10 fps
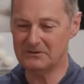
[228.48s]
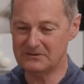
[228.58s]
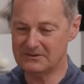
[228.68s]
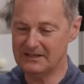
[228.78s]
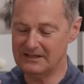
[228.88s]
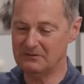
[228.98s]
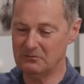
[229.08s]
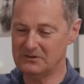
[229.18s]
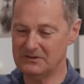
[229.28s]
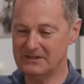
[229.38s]
lucidium,
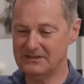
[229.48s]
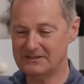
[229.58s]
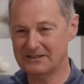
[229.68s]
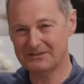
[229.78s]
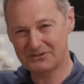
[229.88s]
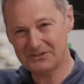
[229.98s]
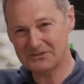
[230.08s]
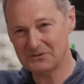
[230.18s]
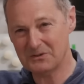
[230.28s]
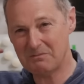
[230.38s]
which is these
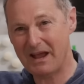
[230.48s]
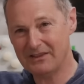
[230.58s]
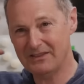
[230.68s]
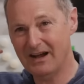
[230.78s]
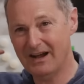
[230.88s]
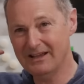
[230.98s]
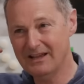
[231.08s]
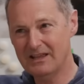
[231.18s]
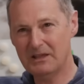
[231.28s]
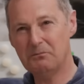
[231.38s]
crystals in the back of the eye,
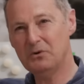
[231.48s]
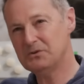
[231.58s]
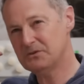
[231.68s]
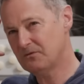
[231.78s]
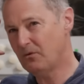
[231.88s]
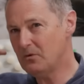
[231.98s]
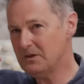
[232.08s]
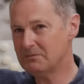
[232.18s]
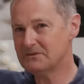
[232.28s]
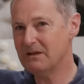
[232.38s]
that pushes
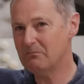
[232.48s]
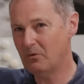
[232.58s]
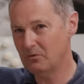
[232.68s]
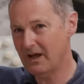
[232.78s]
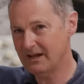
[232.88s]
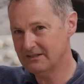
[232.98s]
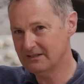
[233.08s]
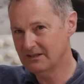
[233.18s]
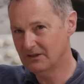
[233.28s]
forty percent more light